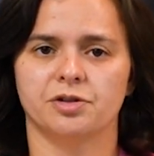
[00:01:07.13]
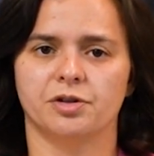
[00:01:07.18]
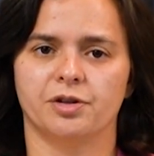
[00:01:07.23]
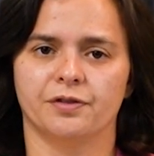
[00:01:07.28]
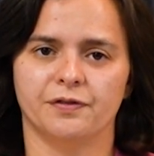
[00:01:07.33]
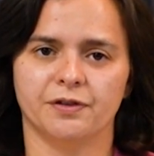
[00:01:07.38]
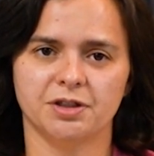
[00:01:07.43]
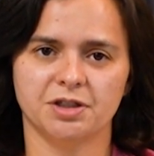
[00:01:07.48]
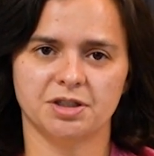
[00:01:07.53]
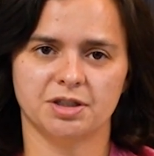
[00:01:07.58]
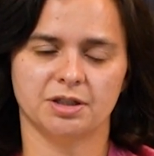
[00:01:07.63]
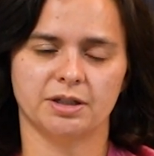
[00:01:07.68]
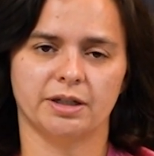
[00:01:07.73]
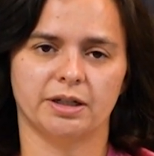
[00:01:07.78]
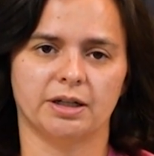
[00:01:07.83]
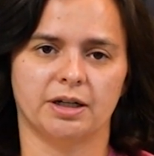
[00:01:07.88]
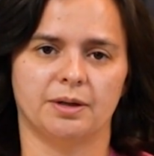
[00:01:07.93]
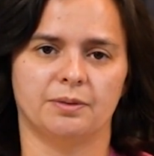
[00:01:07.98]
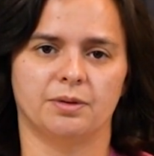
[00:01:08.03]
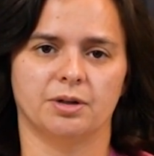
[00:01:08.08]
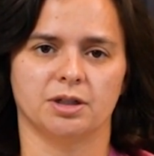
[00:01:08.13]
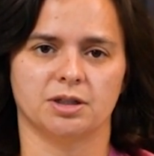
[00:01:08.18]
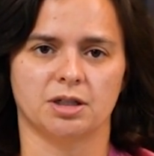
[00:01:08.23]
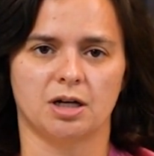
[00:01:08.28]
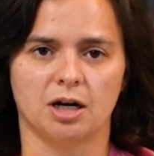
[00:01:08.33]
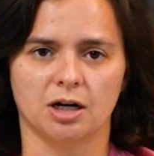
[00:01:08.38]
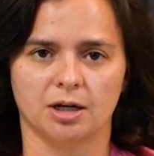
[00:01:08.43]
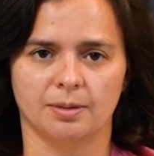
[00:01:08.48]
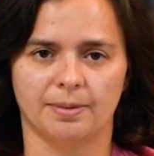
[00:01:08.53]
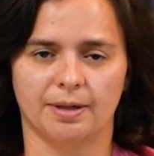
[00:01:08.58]
So the first thing I want to
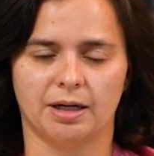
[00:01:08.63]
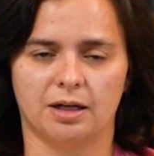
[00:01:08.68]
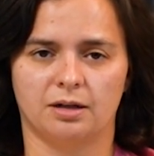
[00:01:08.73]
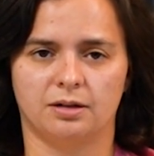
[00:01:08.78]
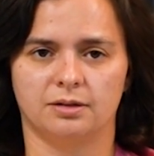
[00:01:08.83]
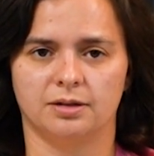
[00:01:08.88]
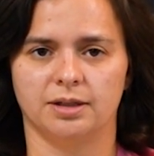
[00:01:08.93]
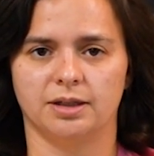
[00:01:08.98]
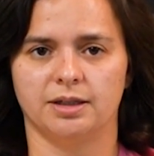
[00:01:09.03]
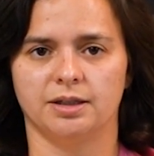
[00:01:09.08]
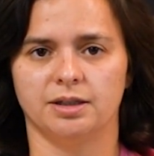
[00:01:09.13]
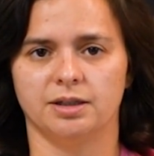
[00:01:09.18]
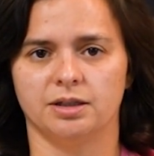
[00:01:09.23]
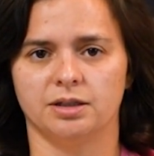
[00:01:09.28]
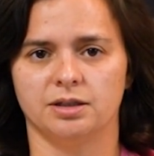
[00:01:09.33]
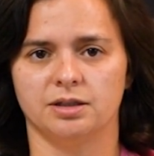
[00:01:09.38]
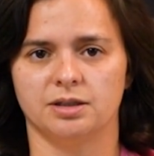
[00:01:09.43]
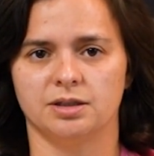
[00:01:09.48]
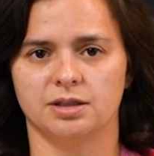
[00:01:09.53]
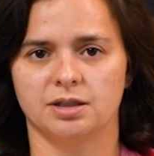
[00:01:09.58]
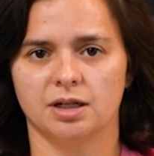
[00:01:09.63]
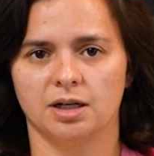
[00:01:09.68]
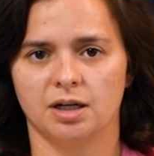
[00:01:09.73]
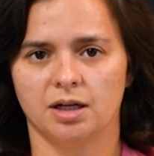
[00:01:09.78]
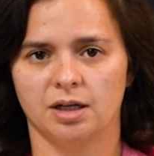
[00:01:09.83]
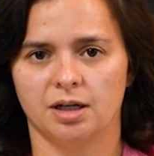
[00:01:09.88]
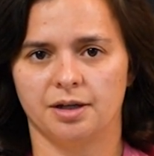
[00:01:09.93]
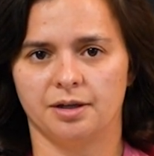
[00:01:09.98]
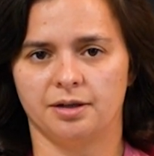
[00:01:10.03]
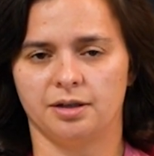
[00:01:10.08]
talk about is
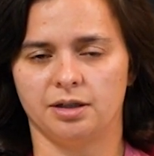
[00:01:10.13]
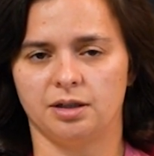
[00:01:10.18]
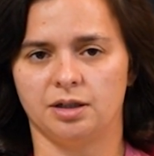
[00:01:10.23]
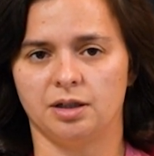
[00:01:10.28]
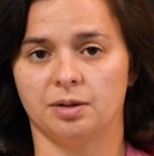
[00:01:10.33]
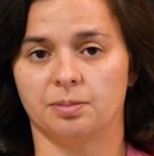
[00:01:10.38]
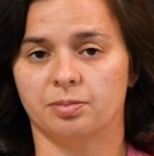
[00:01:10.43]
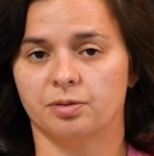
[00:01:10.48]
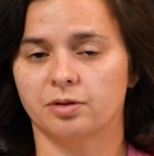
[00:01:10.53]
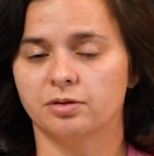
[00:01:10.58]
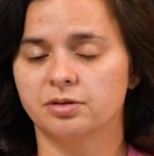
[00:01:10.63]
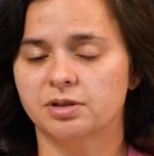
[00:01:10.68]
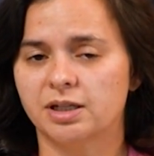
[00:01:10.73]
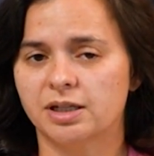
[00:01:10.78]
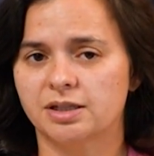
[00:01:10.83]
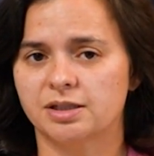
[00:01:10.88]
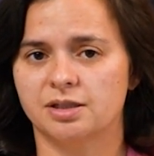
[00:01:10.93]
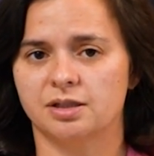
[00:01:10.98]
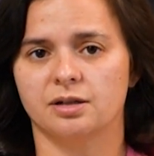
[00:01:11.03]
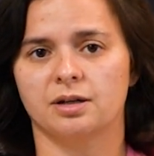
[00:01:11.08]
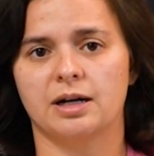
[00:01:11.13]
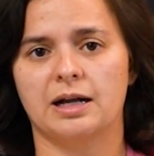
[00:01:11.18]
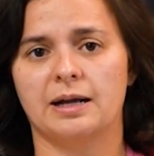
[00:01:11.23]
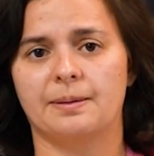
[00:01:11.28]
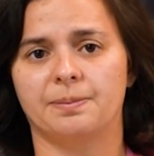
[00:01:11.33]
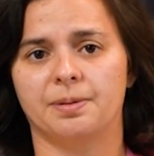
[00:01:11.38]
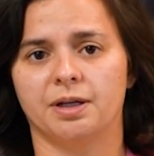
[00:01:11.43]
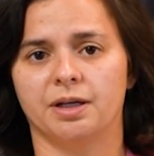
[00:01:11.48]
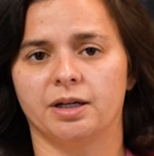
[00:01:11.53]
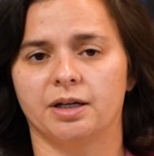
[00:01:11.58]
the protests that are
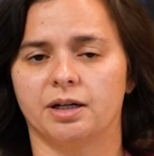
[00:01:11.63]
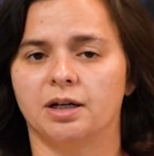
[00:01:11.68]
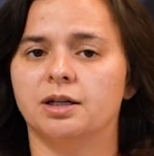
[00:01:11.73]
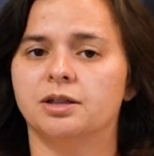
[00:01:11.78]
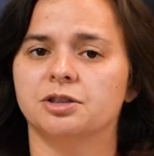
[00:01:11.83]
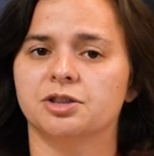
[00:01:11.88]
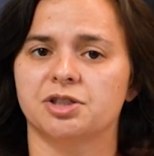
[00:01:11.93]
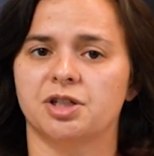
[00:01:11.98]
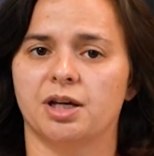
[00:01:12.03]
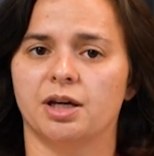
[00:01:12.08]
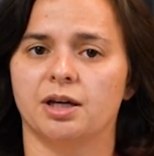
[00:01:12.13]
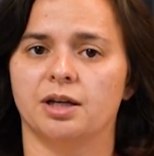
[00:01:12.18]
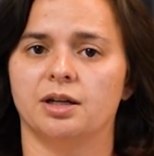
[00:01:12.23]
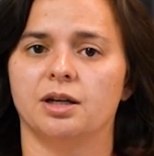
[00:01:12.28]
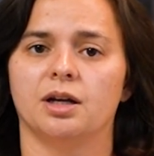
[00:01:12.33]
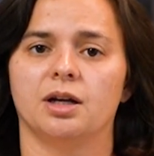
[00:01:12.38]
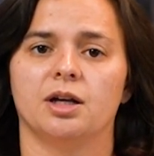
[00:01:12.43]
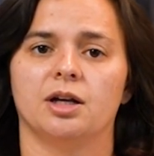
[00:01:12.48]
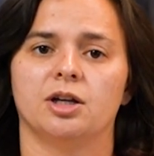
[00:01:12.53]
happening, and I understand